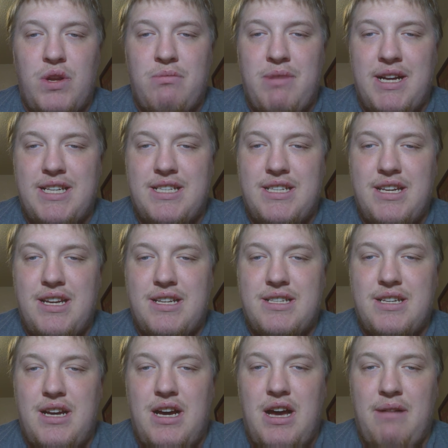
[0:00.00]
winning by
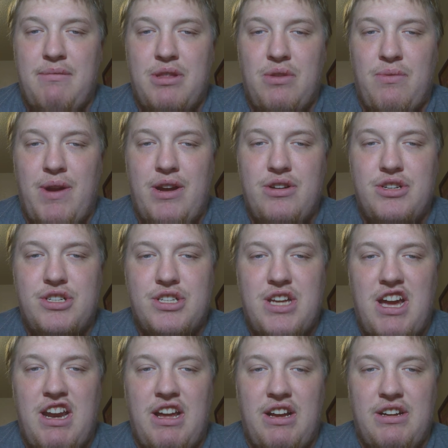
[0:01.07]
6, and the Raiders just
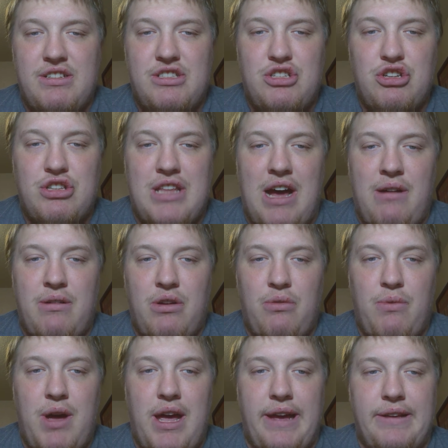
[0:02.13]
kind of took that one
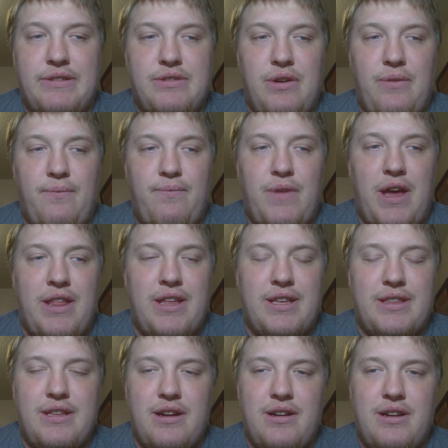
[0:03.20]
away. So I
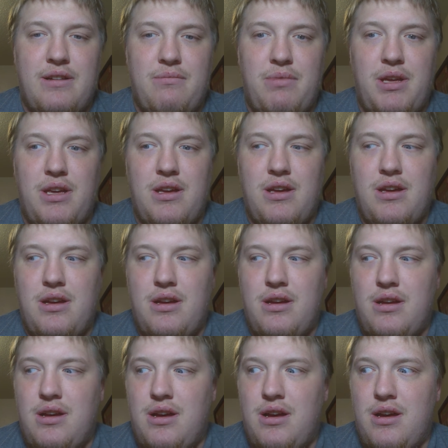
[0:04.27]
think they're gonna be
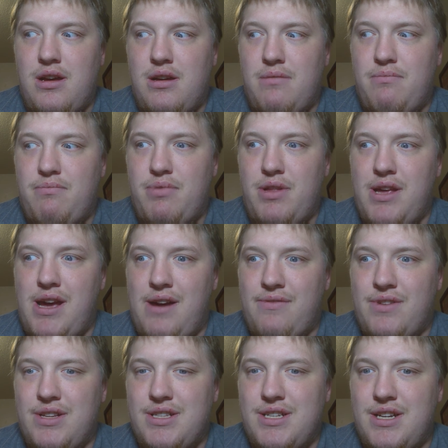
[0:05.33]
a
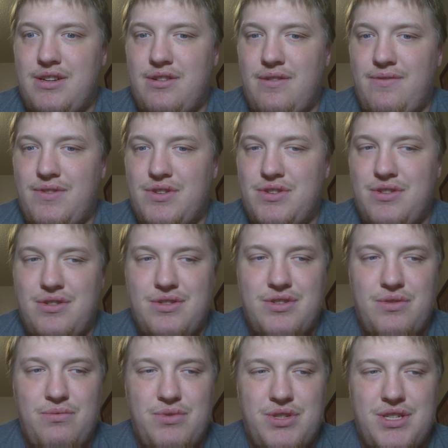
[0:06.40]
playoff contender for sure.
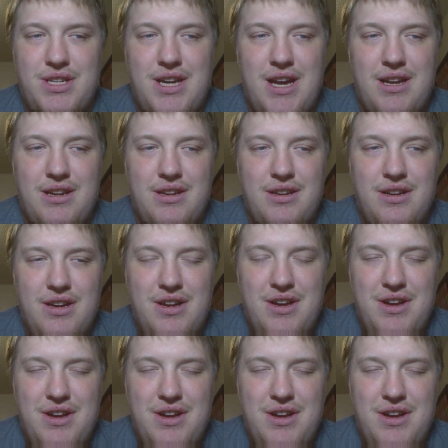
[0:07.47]
So we'll see kind of